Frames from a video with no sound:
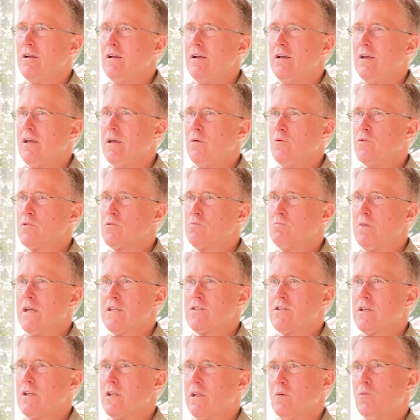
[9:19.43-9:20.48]
It was
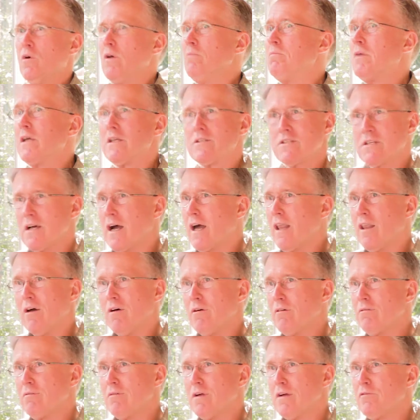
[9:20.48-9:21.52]
basically one big
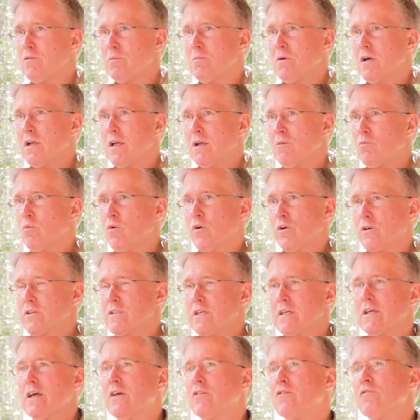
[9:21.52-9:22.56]
silo. Everybody worked
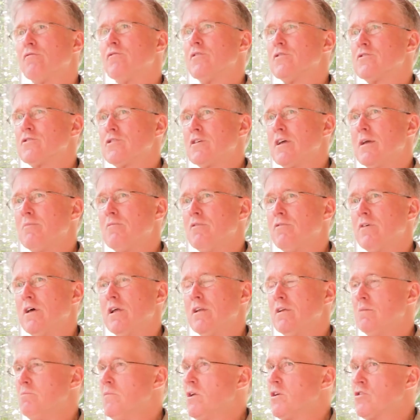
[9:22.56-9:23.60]
together for the same
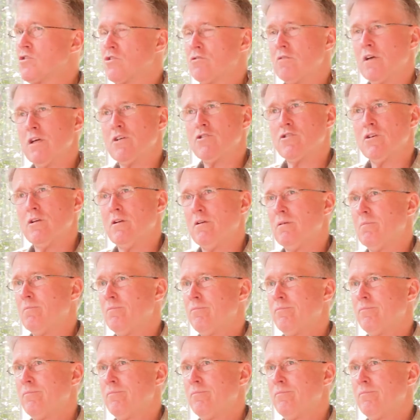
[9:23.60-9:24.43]
event. Administration.